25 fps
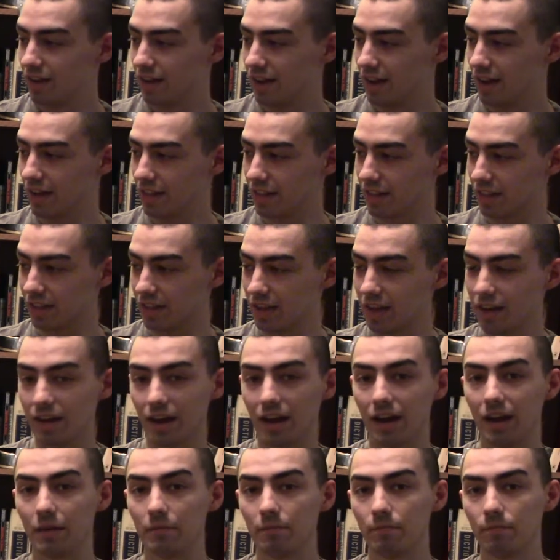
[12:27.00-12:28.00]
as I said,
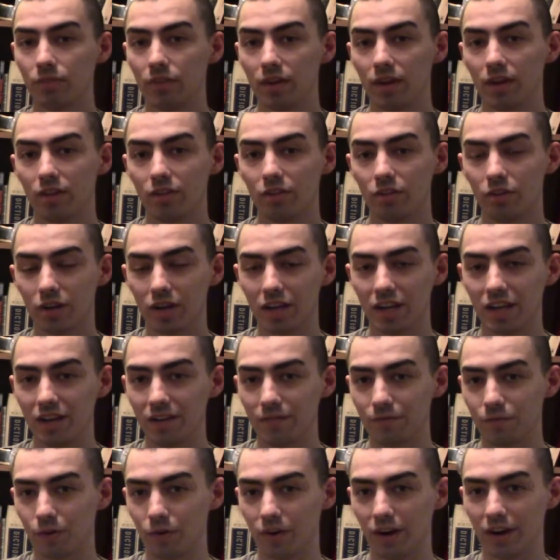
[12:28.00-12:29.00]
I'm
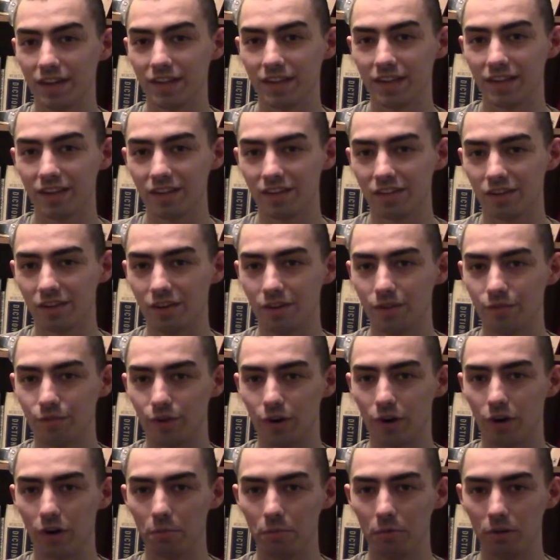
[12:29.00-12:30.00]
looking for ideas of
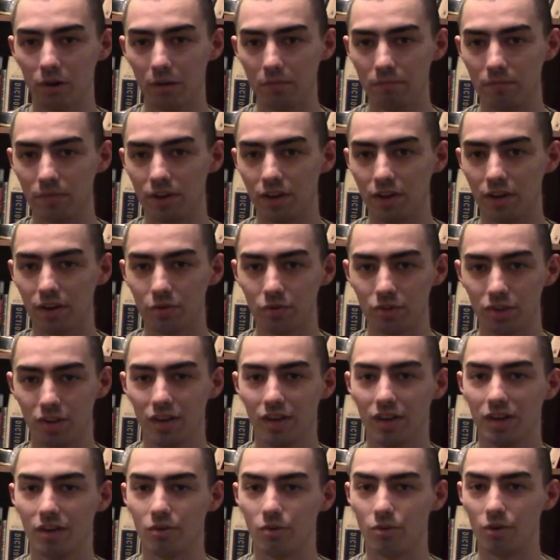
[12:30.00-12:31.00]
armor up videos,
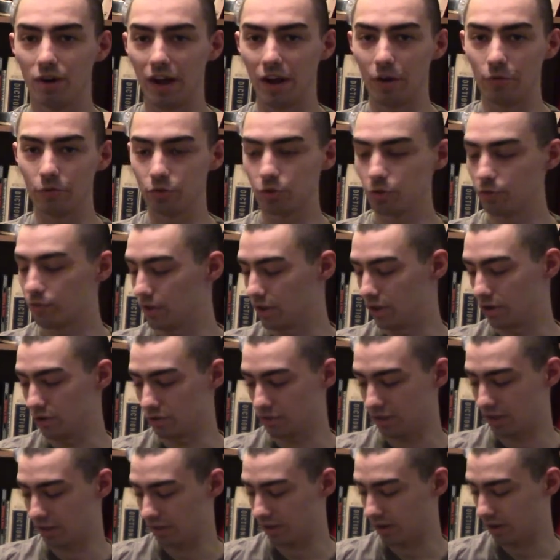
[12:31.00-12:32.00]
or how-to
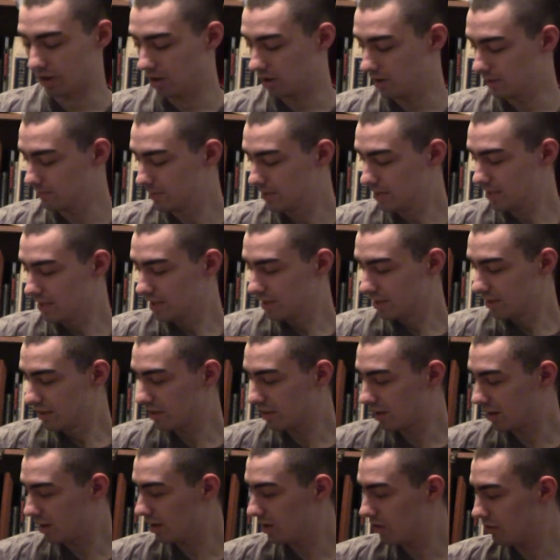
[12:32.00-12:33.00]
videos as I call them.
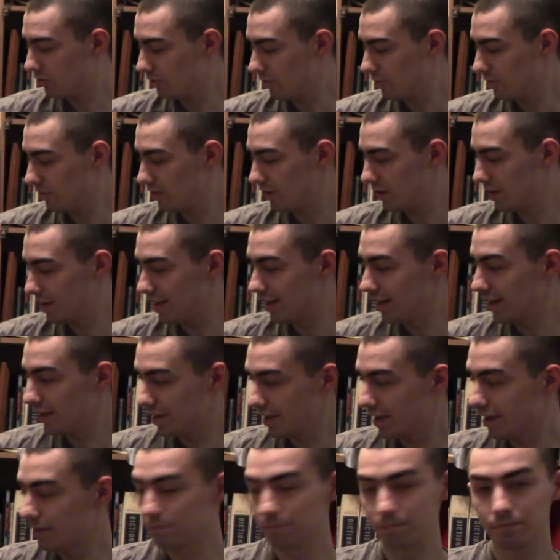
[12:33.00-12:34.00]
So,
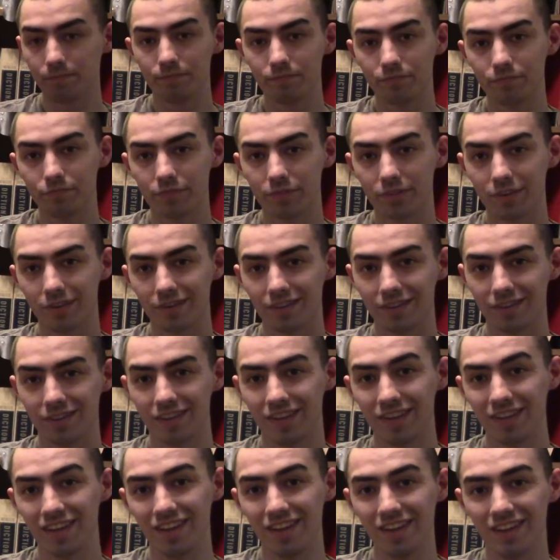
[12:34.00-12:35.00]
yeah.
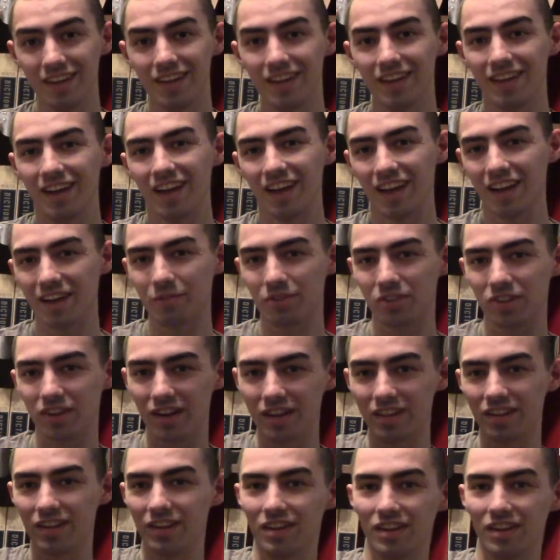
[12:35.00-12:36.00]
Anyways,
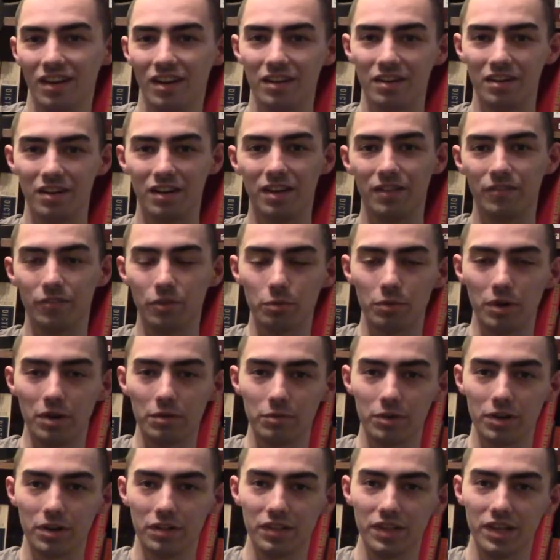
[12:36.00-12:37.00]
guys, if you
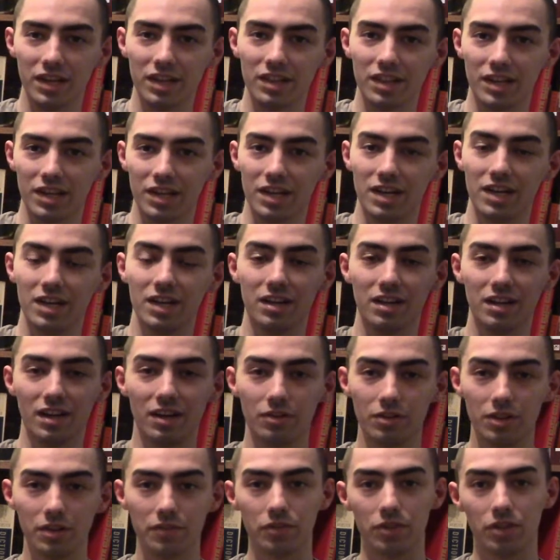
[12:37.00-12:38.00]
want one of these,
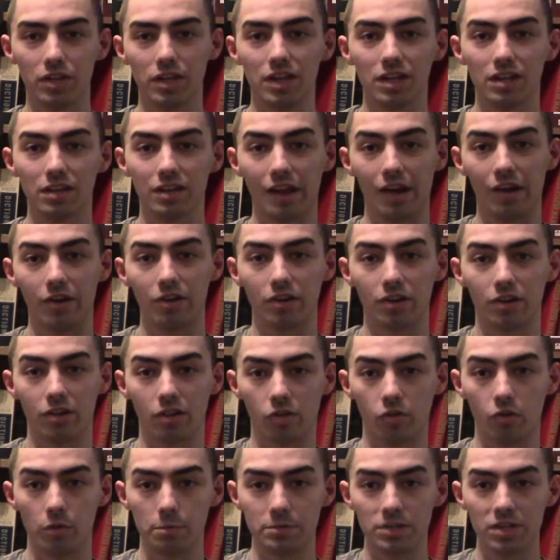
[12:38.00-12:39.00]
I'll leave a link down in the
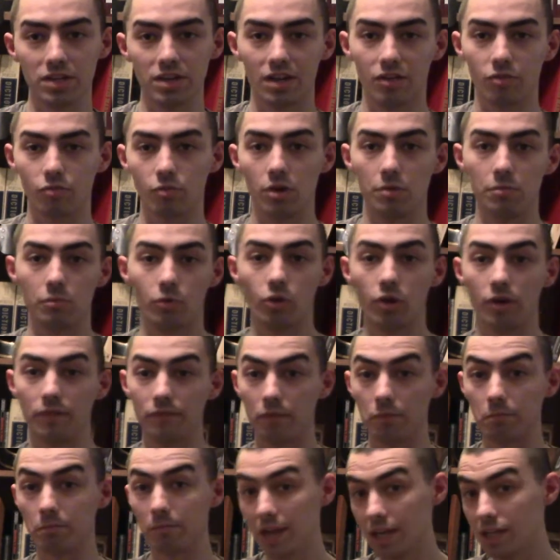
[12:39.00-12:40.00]
description, as well more
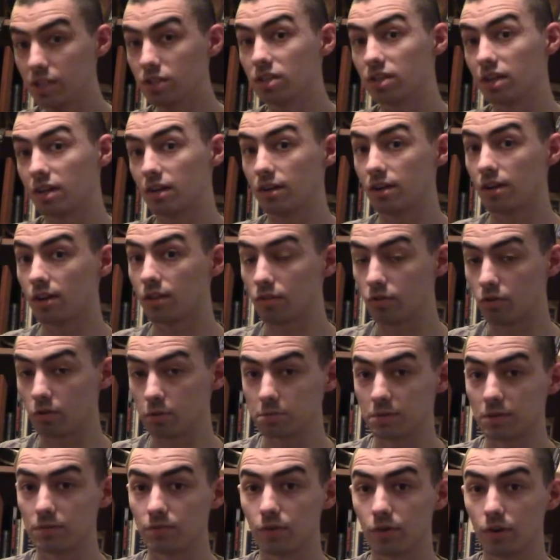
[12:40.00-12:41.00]
information down in the
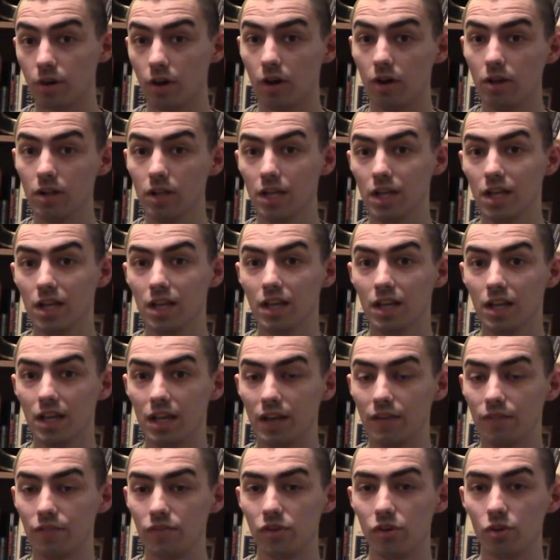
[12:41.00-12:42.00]
description for y'all
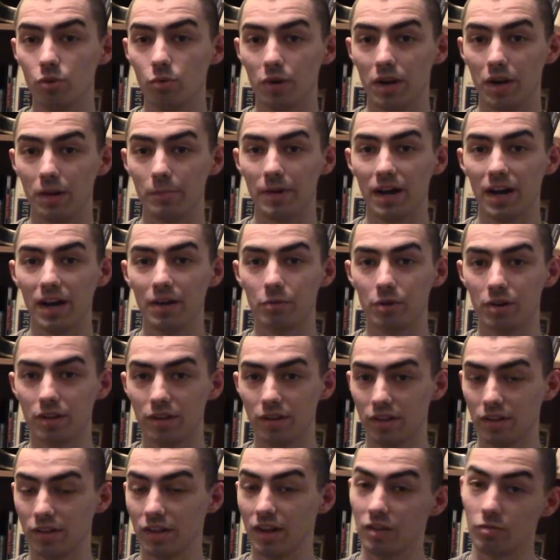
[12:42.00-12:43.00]
if you want to buy one of
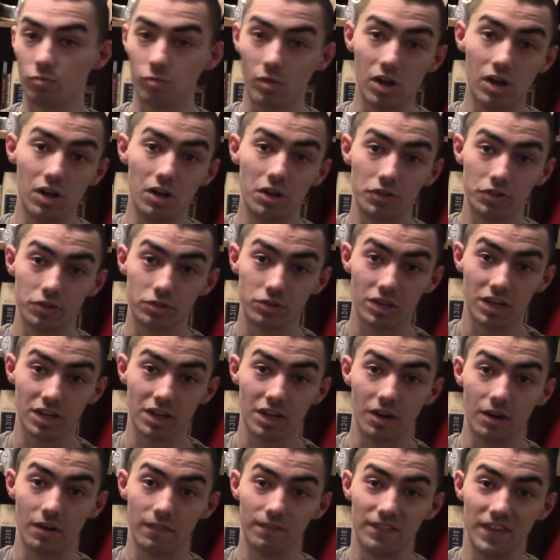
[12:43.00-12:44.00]
these. As well, also check
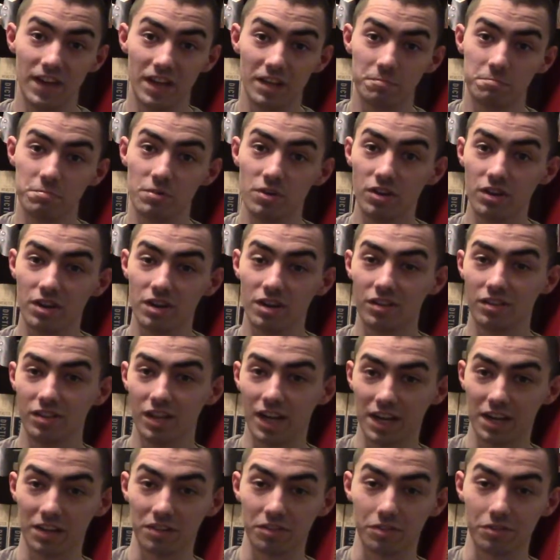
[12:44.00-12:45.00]
out our Facebook,
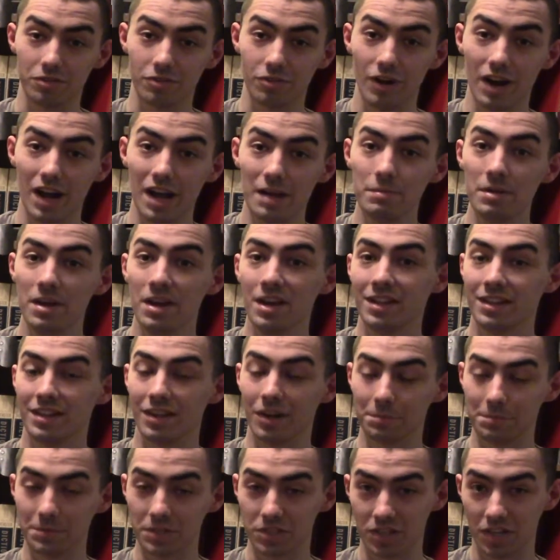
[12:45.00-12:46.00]
like and subscribe to
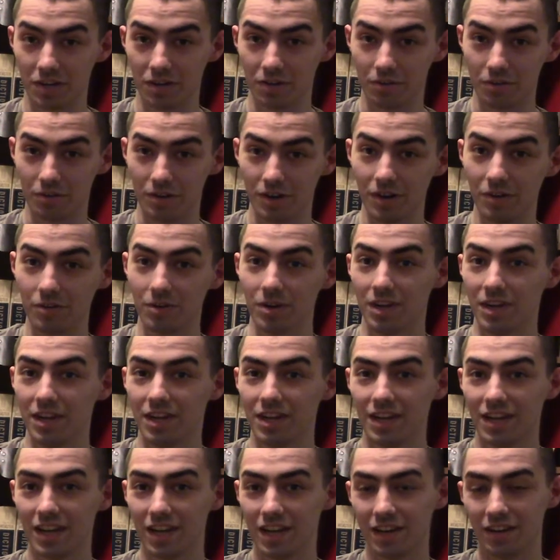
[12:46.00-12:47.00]
help the channel grow.
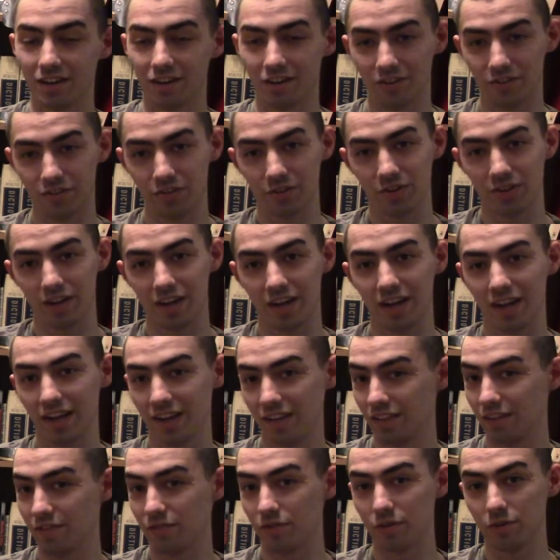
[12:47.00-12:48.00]
And also,
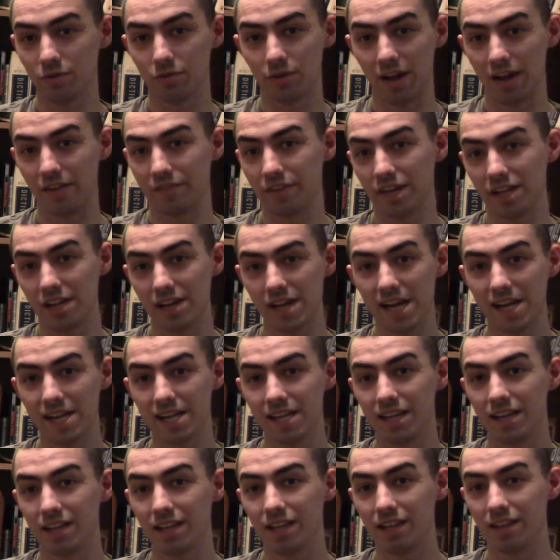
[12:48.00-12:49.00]
guys, if you have any
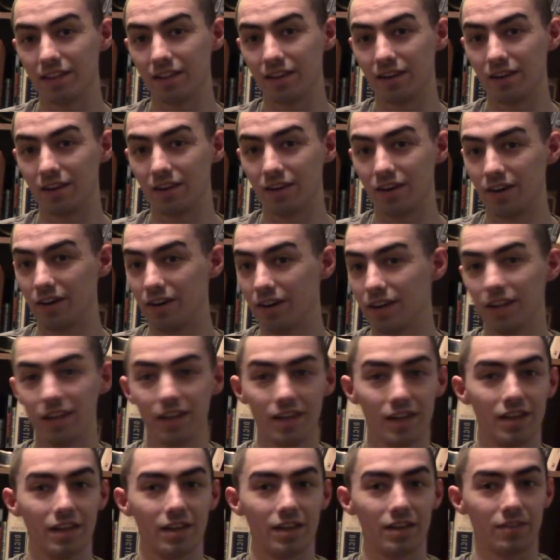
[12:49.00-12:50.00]
ideas on
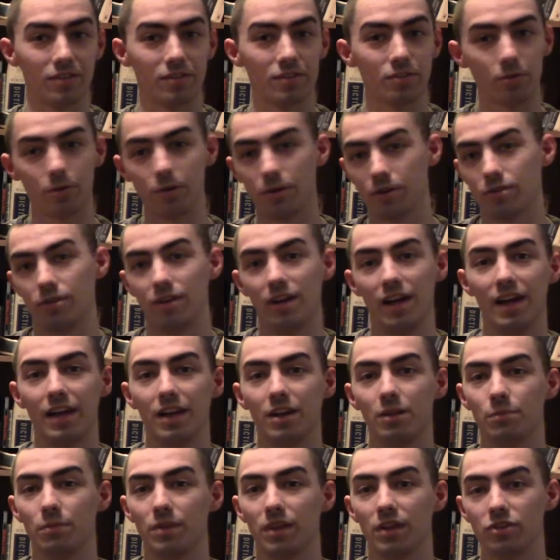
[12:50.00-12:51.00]
historical
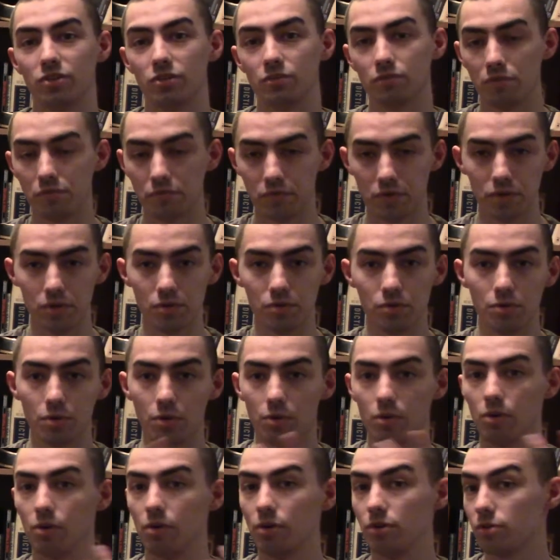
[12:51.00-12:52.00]
items I should review
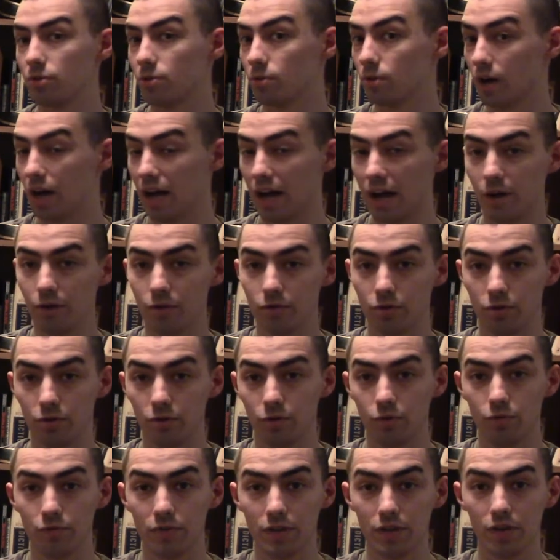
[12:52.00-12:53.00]
or do a
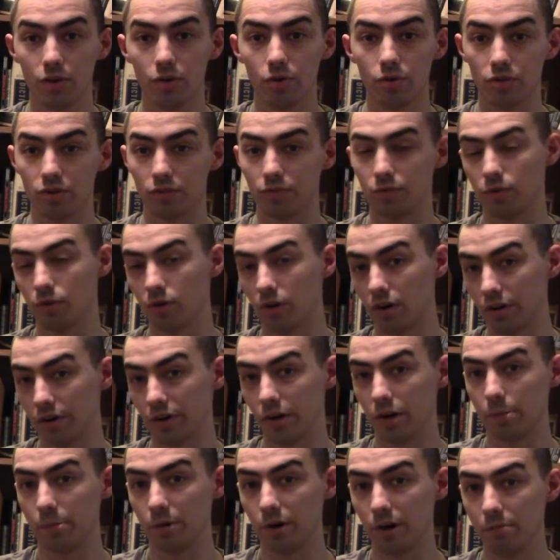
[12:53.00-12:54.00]
how-to videos for an
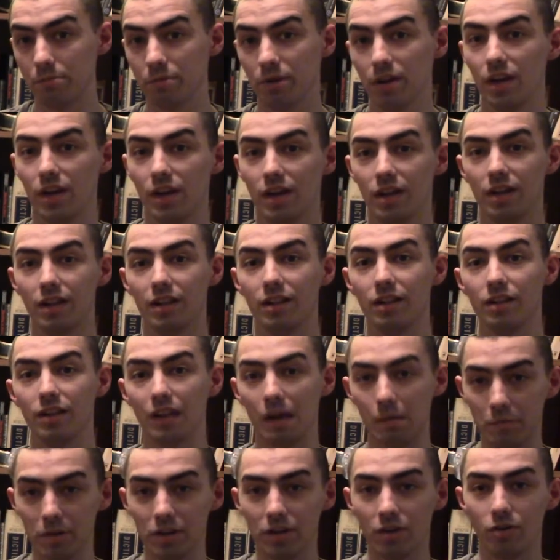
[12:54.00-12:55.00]
armor up,
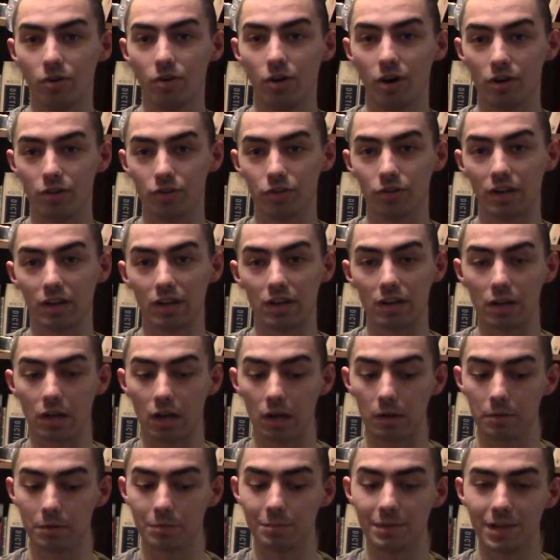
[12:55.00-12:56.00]
let me know also down in the
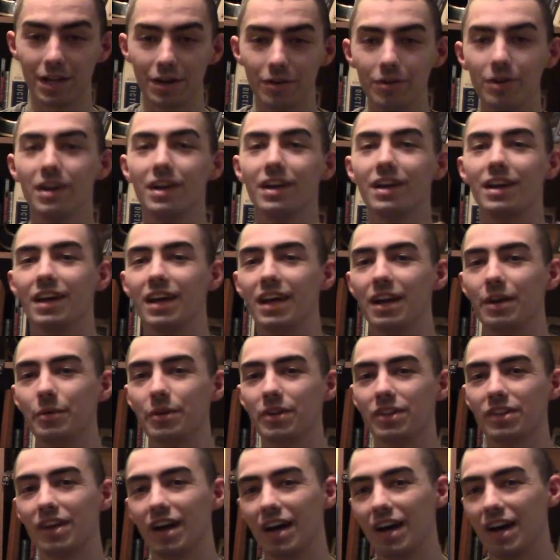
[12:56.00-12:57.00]
comments below.
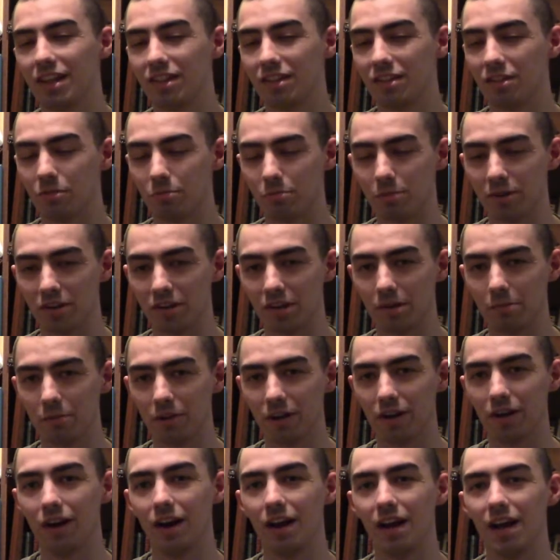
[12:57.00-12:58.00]
Anyways, guys, this has been
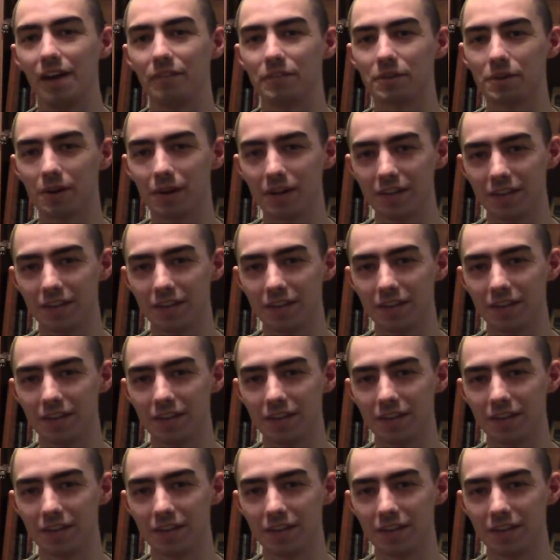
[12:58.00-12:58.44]
Templar. Have a great